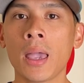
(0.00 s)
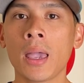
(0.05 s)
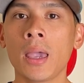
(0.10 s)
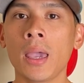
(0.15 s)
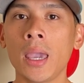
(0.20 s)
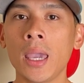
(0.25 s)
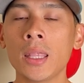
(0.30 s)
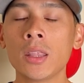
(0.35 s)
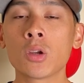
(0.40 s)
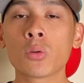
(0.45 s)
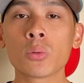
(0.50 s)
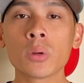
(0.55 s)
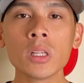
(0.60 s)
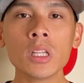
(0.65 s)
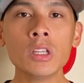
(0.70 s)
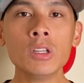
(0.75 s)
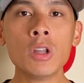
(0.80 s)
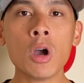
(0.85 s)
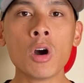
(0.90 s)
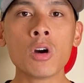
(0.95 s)
and they're really
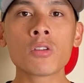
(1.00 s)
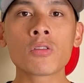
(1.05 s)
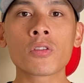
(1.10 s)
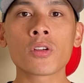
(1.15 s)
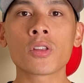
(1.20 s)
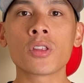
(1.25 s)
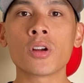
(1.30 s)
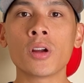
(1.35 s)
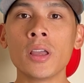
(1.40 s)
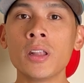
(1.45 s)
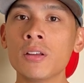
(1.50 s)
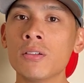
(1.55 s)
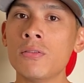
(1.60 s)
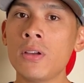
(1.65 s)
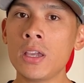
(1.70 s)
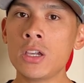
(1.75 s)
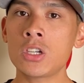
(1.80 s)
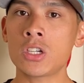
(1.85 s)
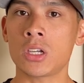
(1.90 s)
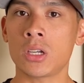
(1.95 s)
known for their
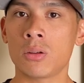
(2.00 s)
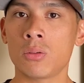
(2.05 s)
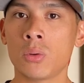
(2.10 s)
innovation.